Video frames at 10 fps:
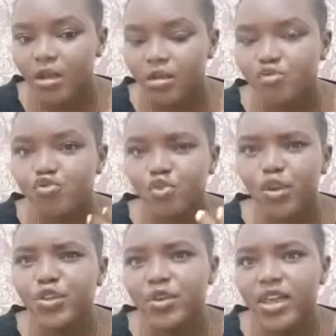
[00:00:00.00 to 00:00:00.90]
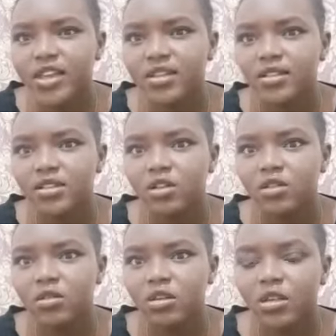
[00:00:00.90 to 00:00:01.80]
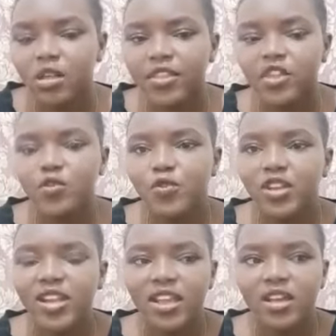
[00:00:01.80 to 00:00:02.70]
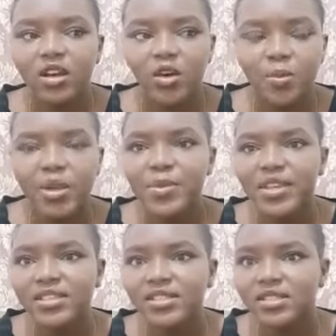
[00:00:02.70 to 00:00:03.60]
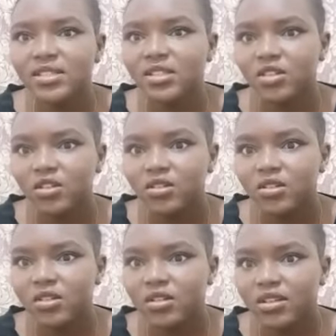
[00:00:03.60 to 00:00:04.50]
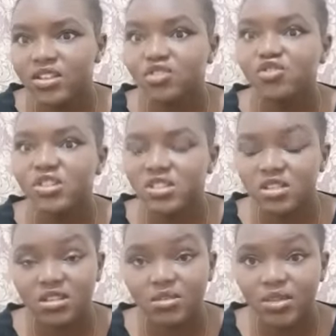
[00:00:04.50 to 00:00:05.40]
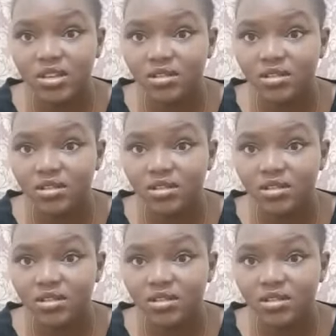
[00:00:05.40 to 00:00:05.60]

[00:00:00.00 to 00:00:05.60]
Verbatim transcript: draw you in, you know, then you feel like, or oh, maybe he's, you know, interested in me.